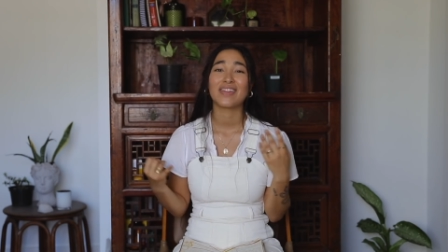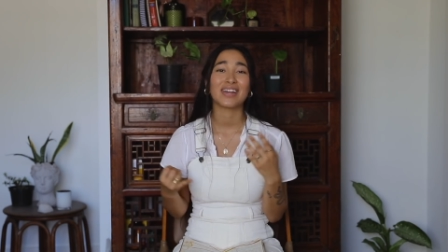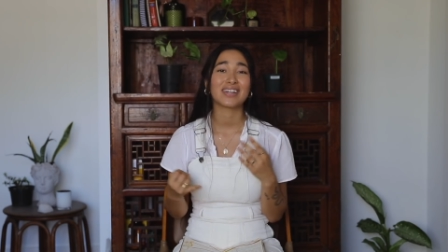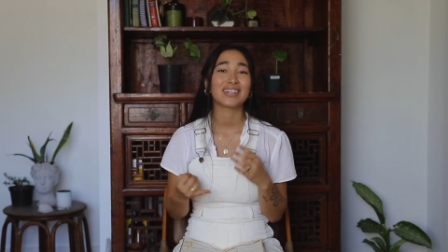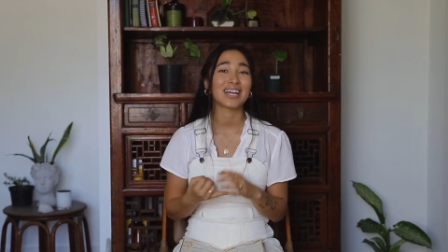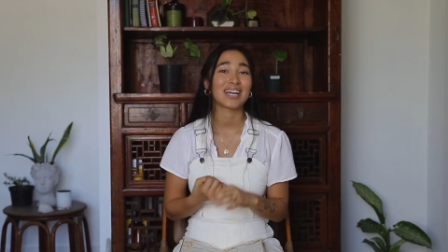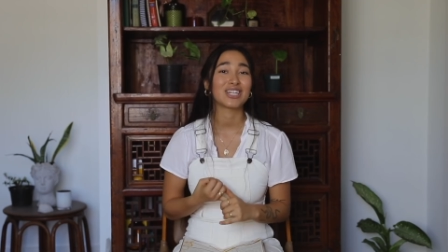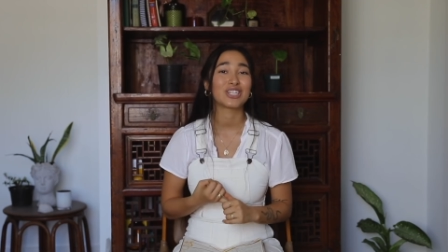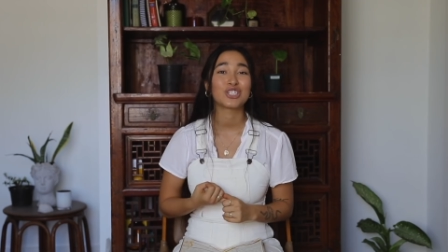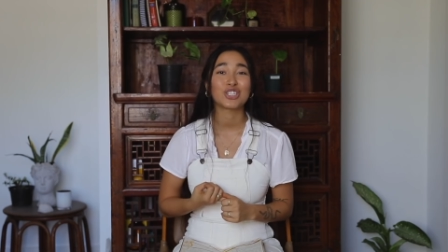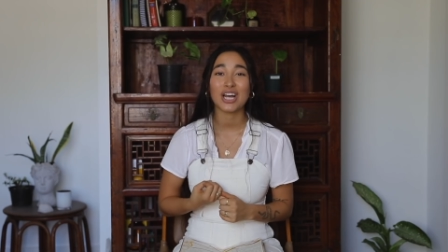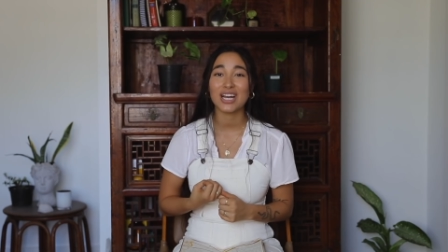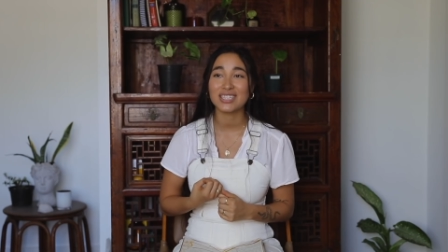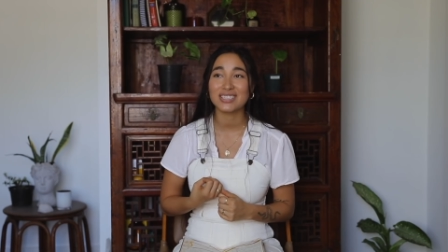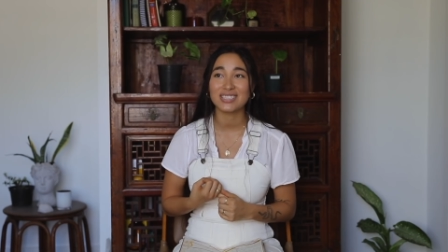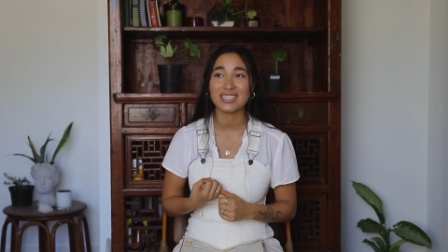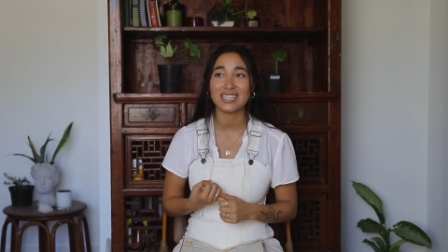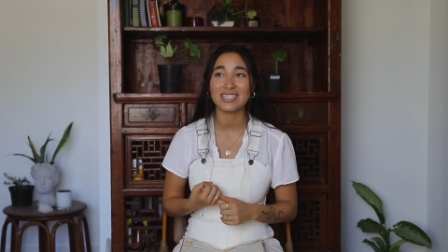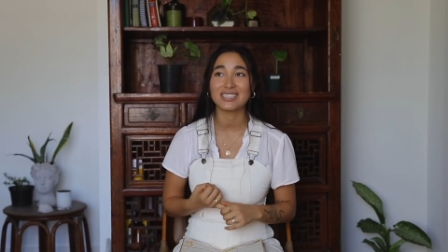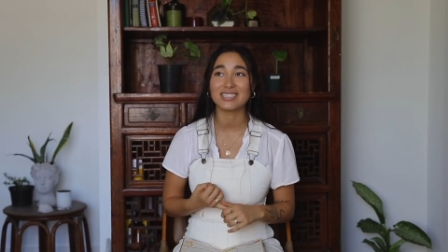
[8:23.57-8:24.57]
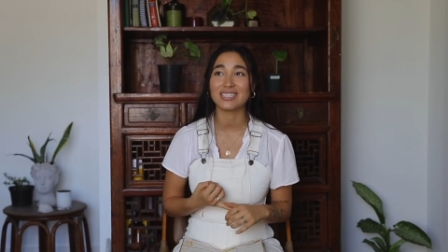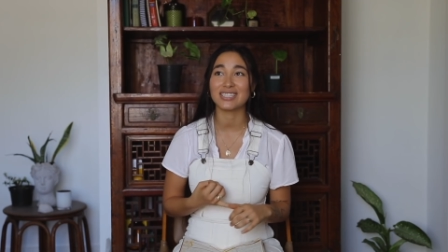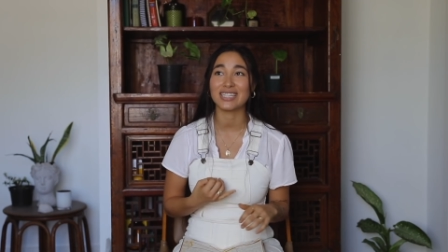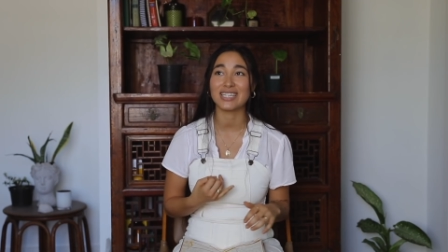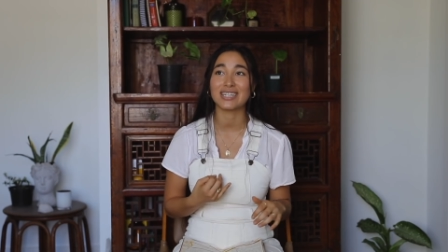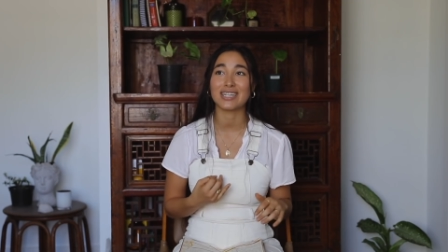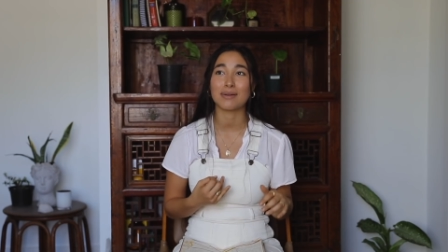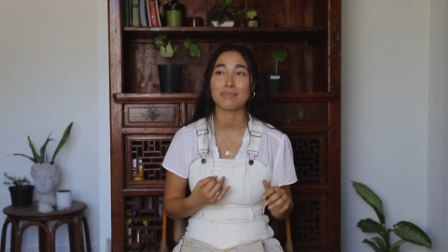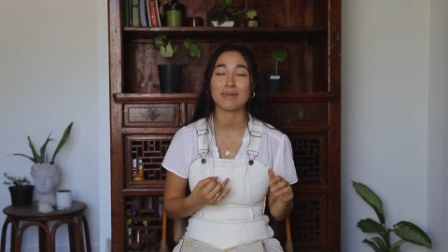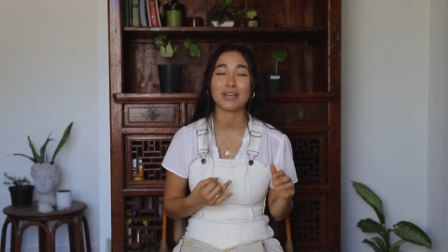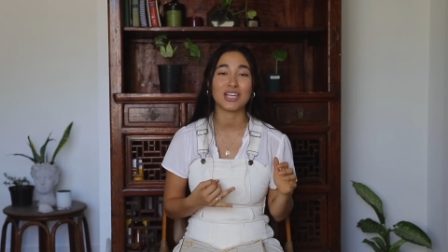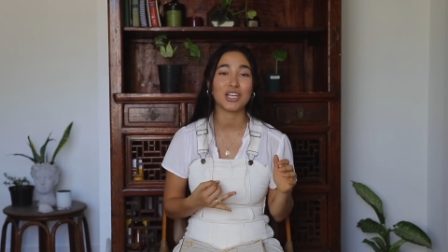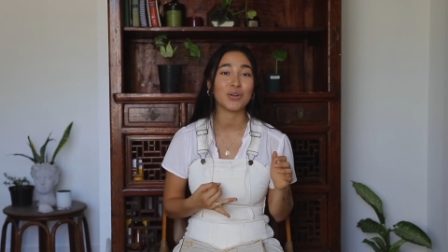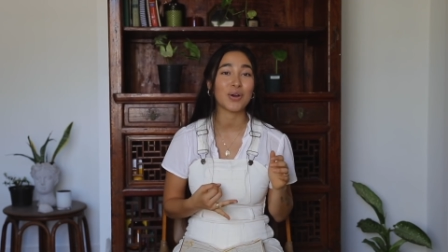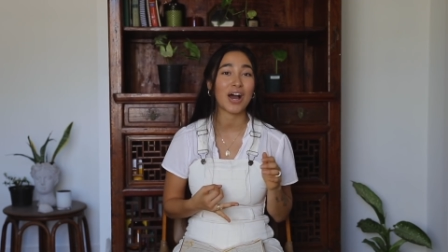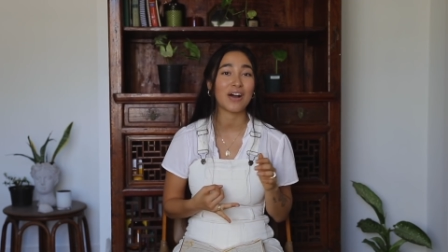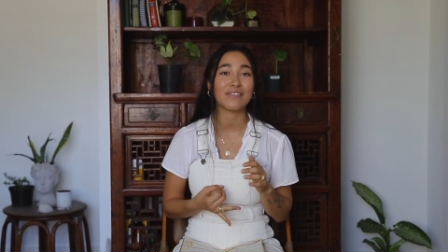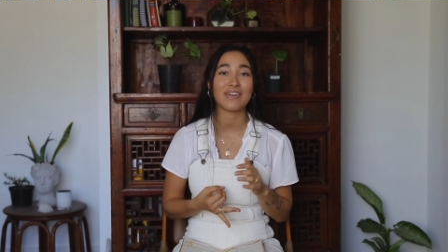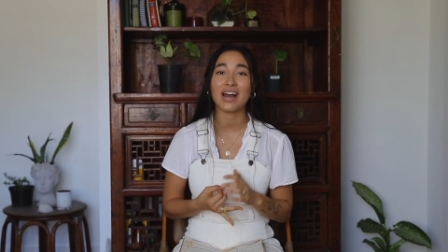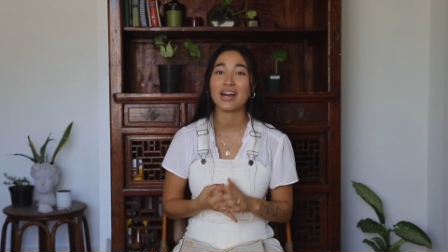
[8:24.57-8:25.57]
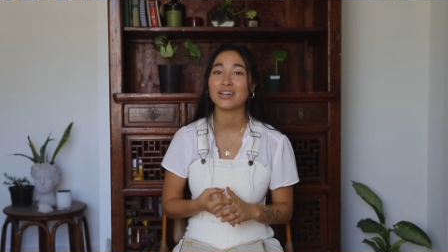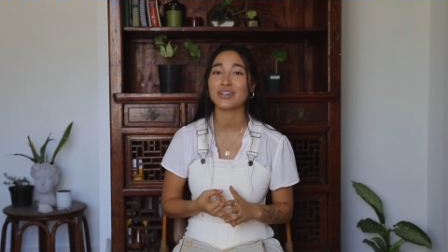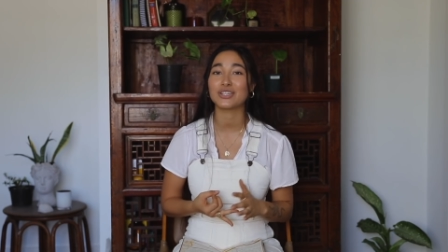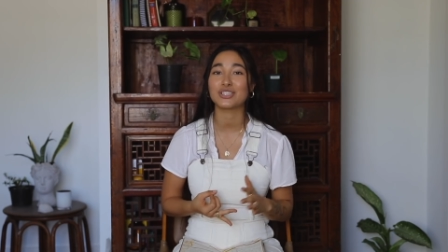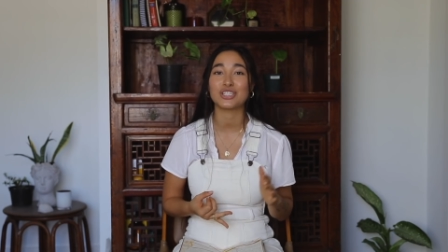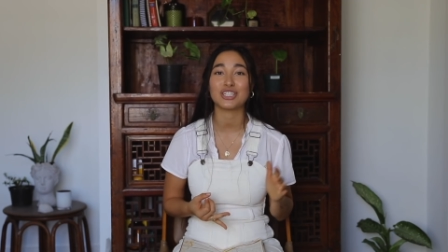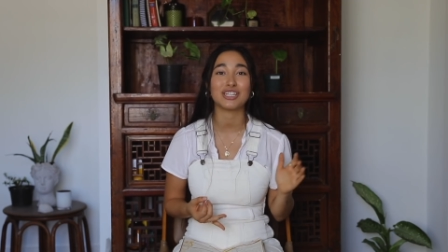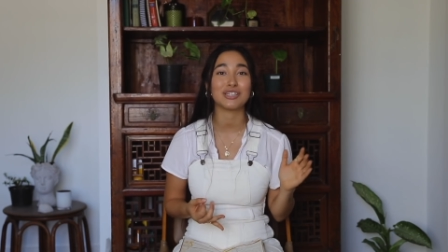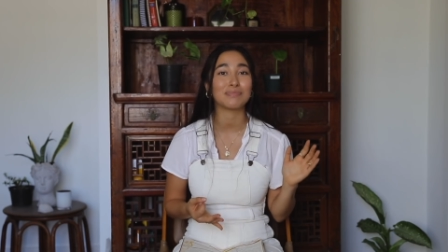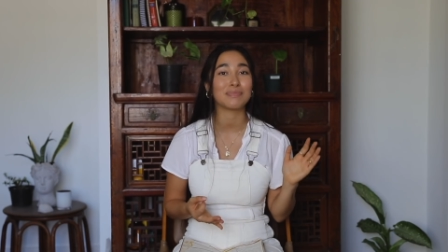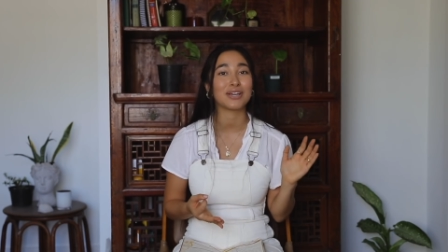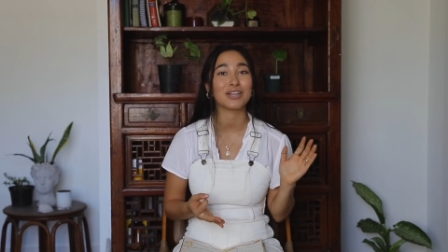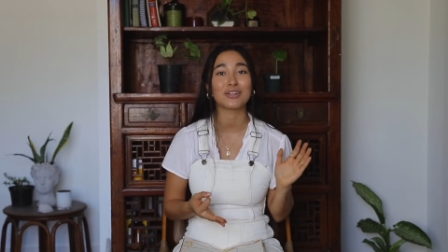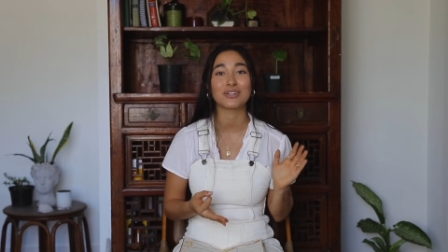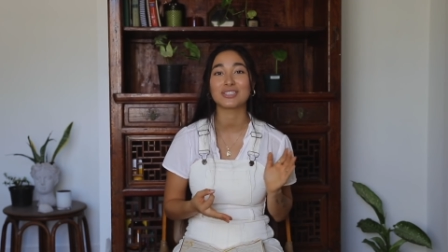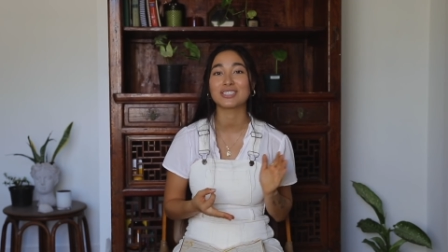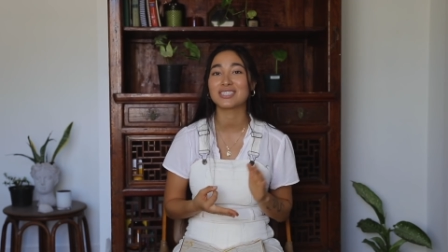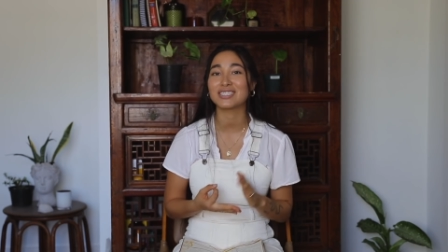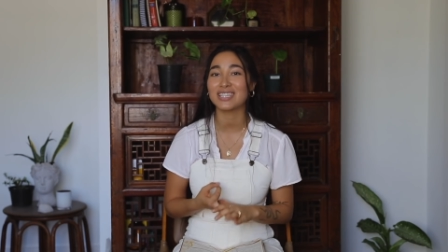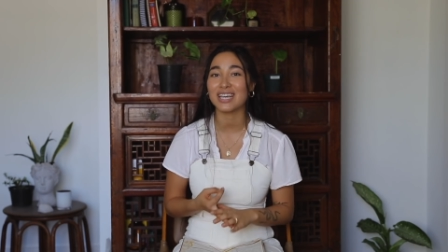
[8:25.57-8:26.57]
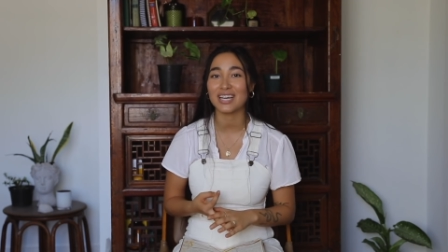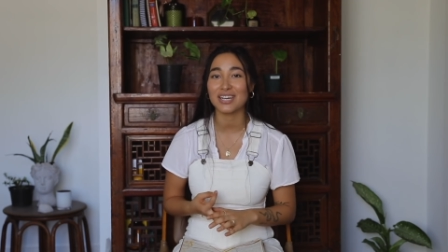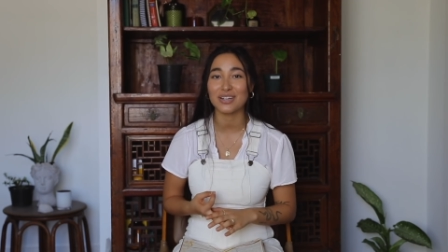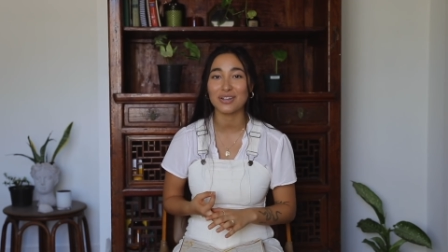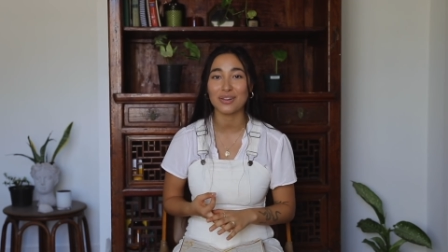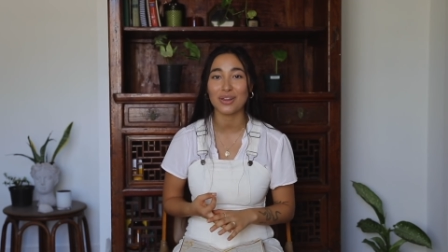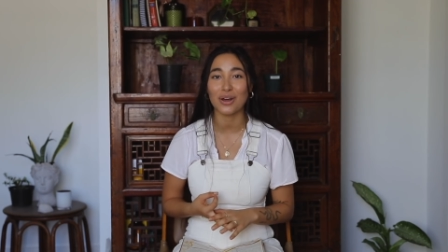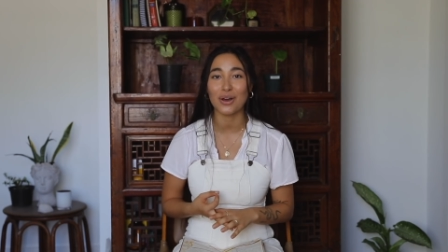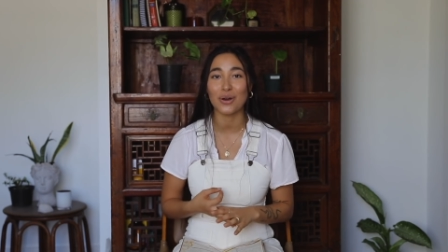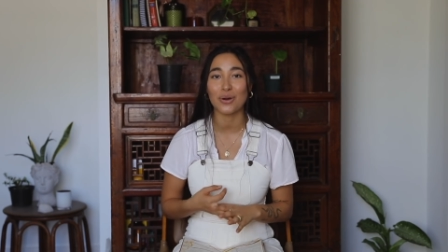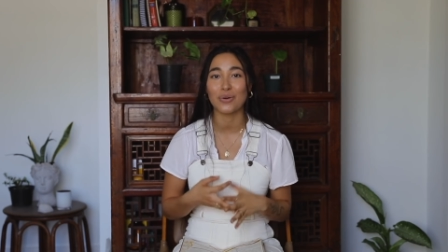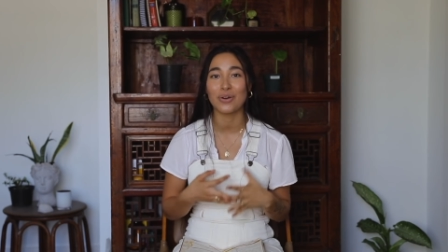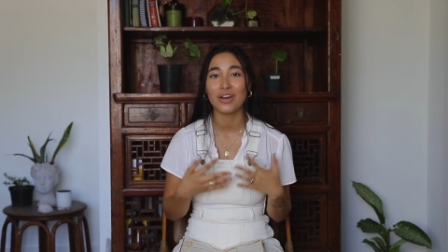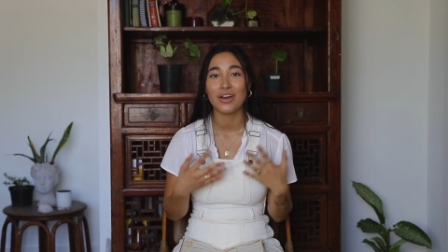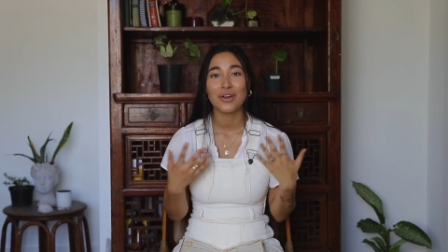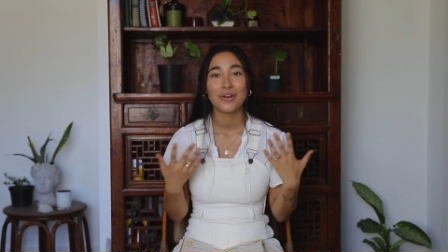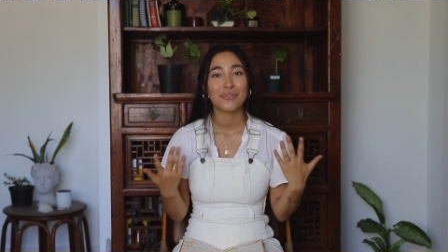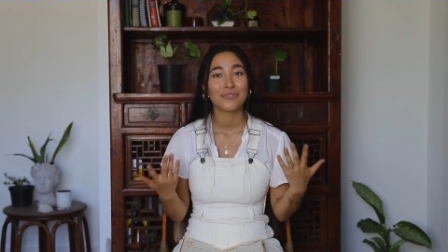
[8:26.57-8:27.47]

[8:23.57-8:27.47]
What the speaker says: that digest easily, that make you have energy, make your skin glow,